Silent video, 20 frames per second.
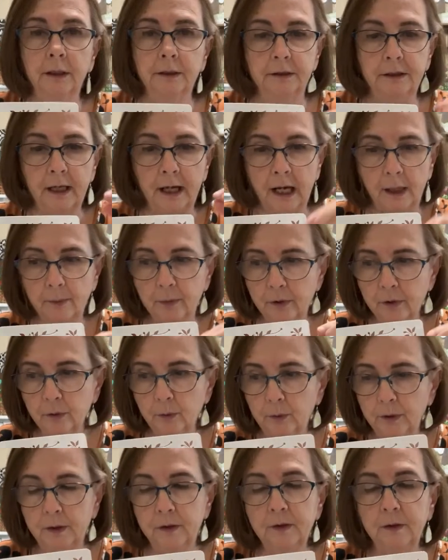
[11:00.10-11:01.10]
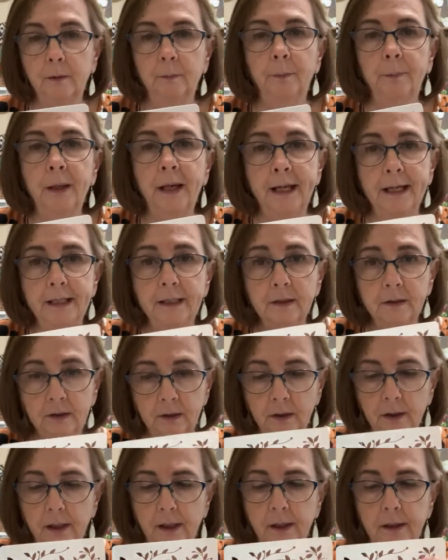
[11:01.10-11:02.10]
dauber with some paint
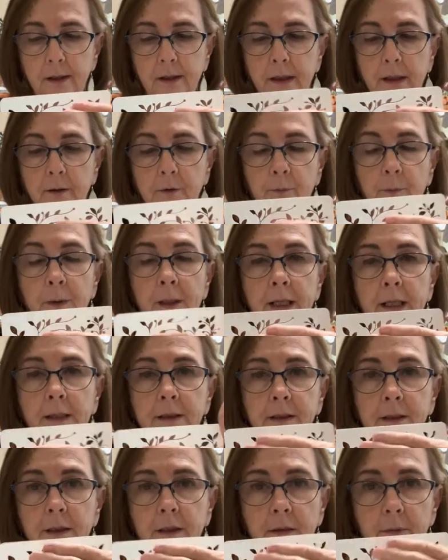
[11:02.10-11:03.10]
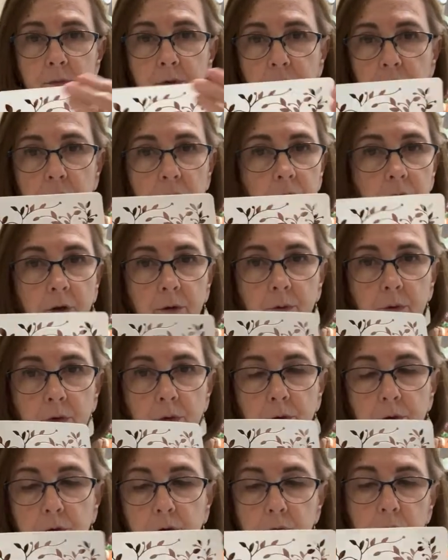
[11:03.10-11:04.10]
and paint in them. So you could
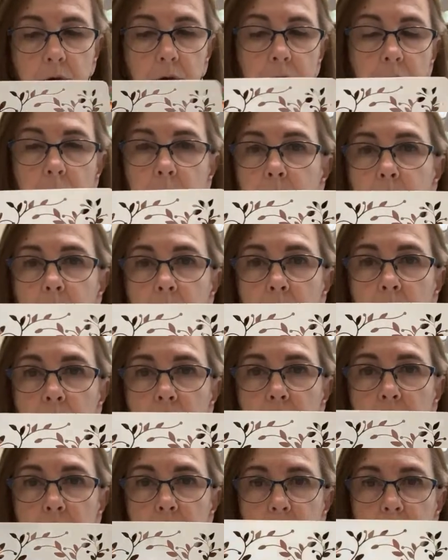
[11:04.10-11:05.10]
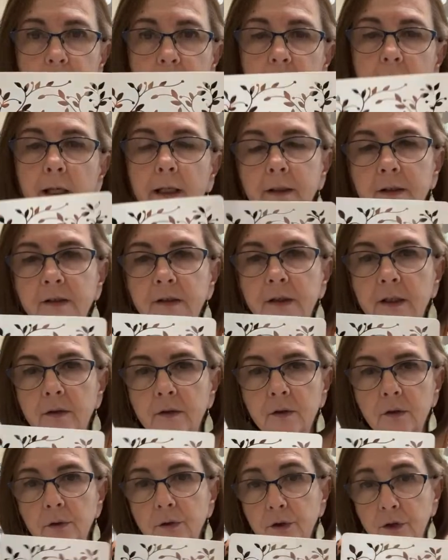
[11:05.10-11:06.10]
use these kind of
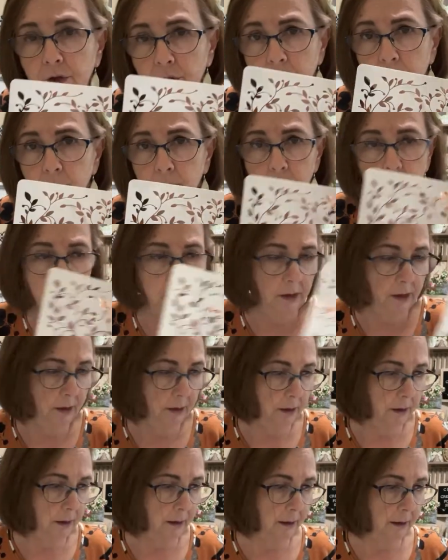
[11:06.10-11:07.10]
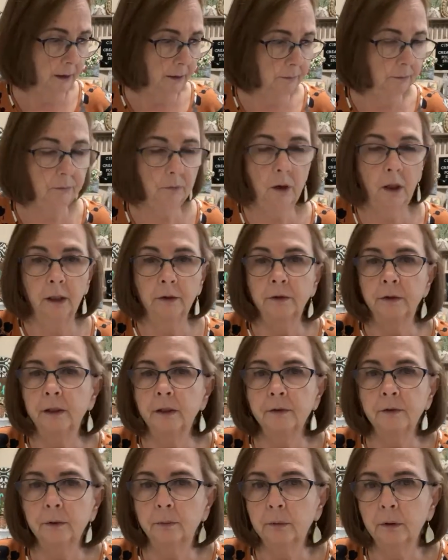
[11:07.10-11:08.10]
stencils too on
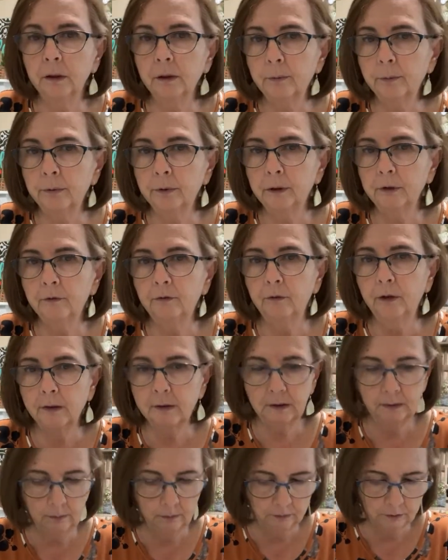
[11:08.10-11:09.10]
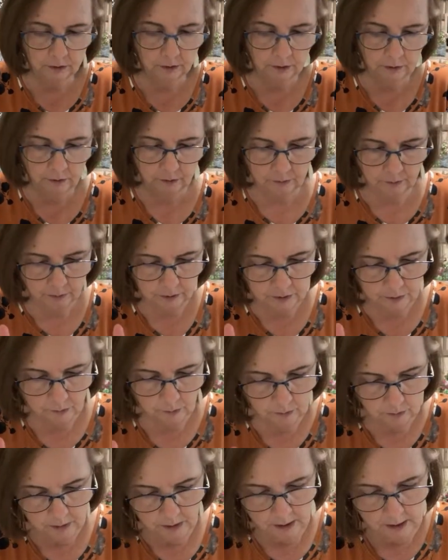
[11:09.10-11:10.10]
these. They're really pretty flexible to use
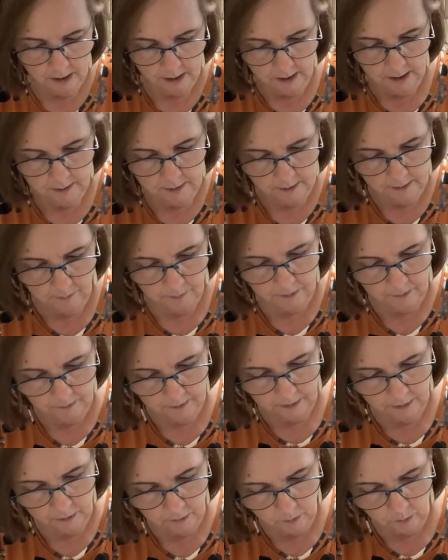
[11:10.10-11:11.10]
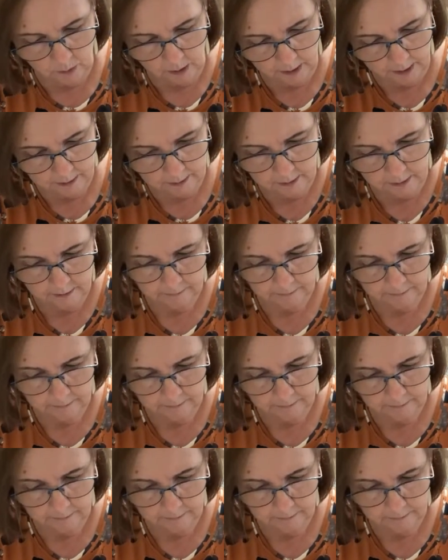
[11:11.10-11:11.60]
something that you want.